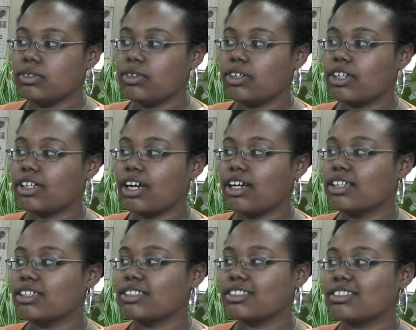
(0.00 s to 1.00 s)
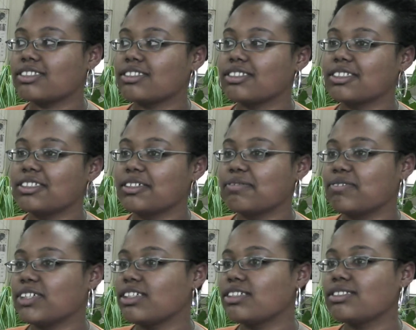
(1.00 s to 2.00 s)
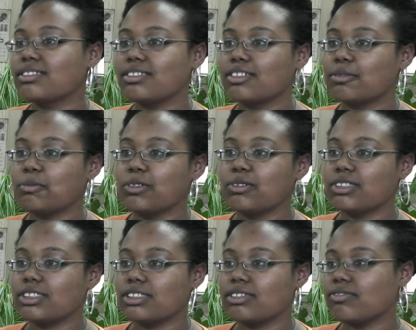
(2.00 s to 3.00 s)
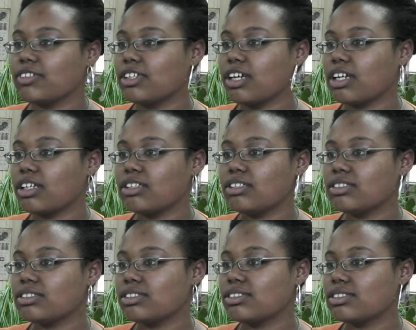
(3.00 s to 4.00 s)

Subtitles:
Organize an event, a community event, I guess.